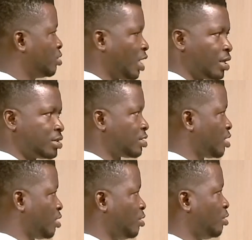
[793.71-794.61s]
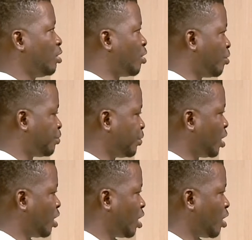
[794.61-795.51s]
there's a whole lot of
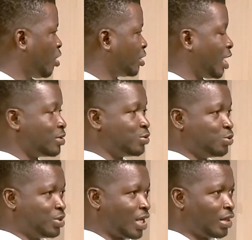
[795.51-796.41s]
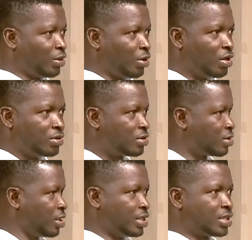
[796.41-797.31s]
other do's and don'ts
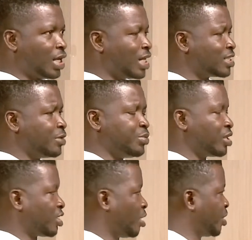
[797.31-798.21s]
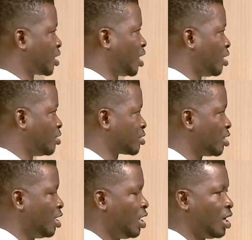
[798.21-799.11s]
listed: keeping chemicals
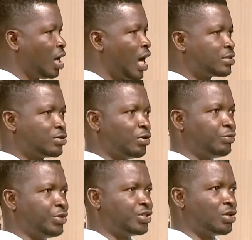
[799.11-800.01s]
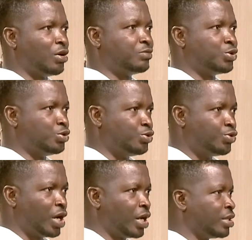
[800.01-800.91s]
out of reach of
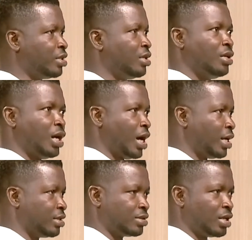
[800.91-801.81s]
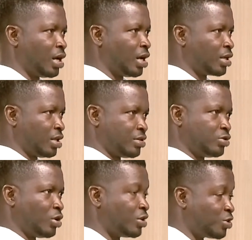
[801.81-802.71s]
children, and
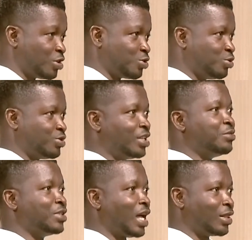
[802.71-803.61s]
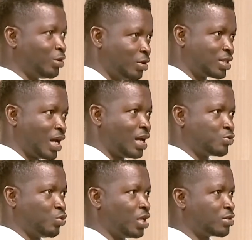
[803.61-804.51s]
not just children, even adults as
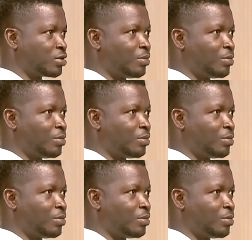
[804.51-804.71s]
well. Some